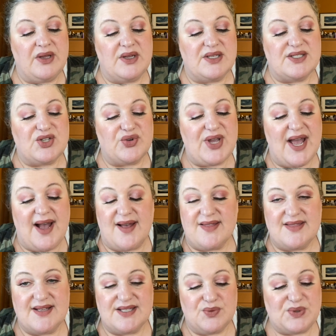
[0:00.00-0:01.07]
so yeah,
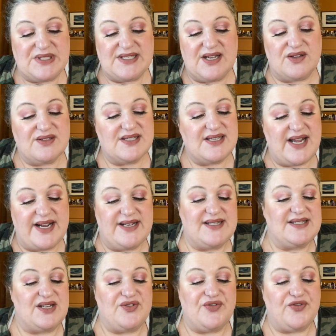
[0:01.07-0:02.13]
this one sounds
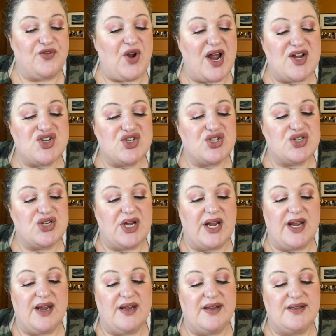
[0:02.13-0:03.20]
nice and fresh
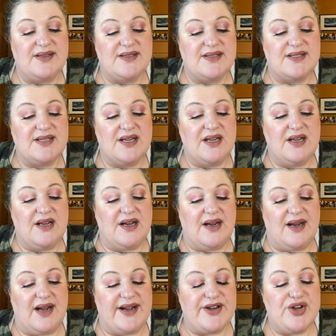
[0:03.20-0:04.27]
and
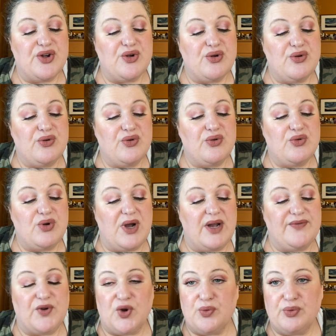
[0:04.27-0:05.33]
I know
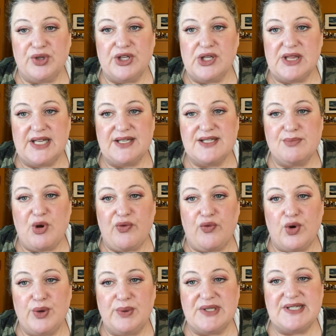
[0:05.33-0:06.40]
I've heard really good things about
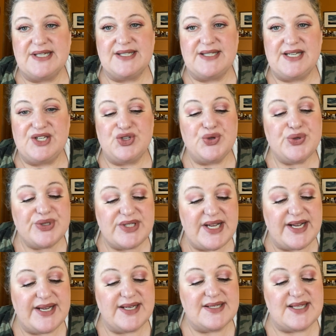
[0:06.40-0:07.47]
4160
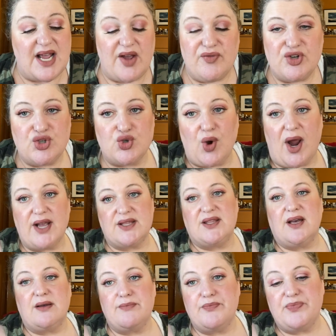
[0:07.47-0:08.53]
Tuesdays. I haven't tried
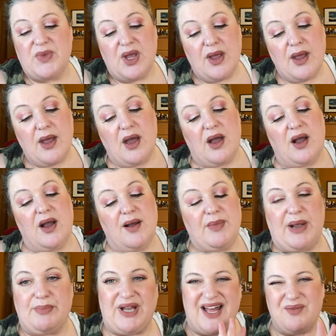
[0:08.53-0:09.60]
them. Um,
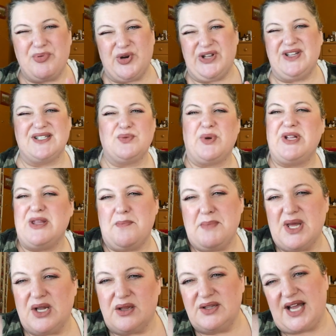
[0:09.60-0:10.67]
I'm kind of putting this one in the
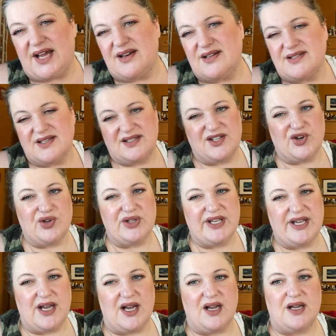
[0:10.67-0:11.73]
middle, not
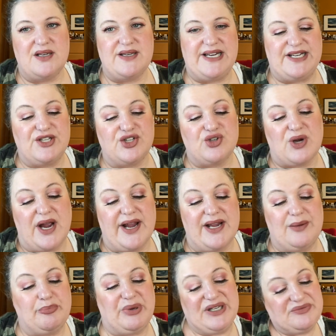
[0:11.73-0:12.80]
necessarily uh, need to try
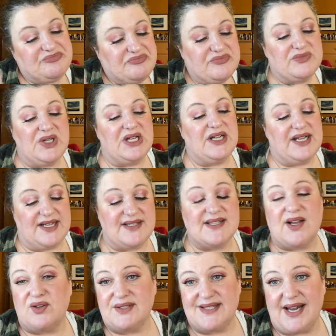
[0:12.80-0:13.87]
it, but it
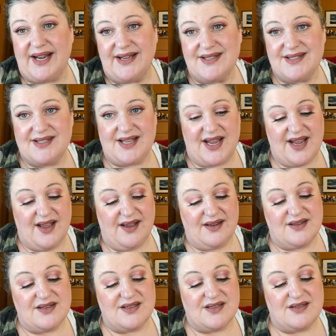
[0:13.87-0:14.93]
sounds nice
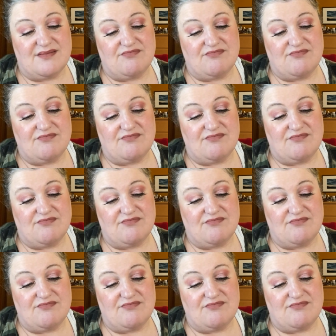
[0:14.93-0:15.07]
and